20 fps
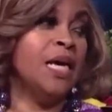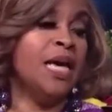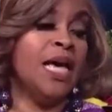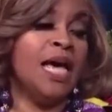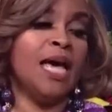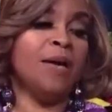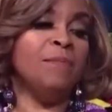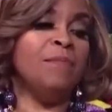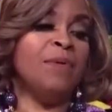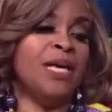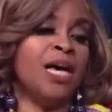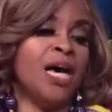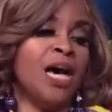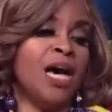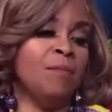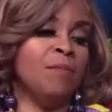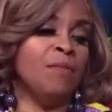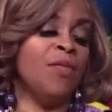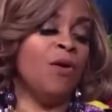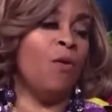and
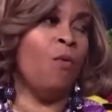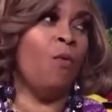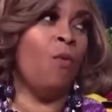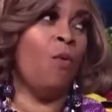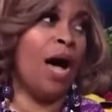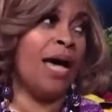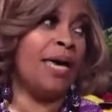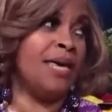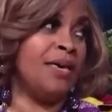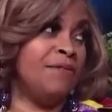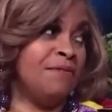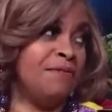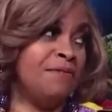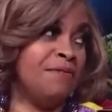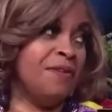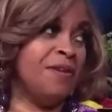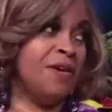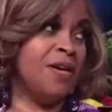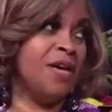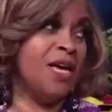become the
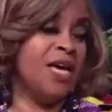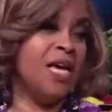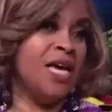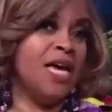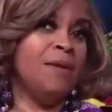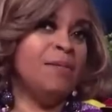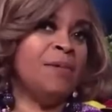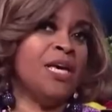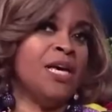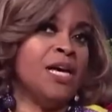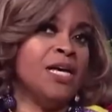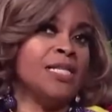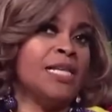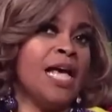wife, because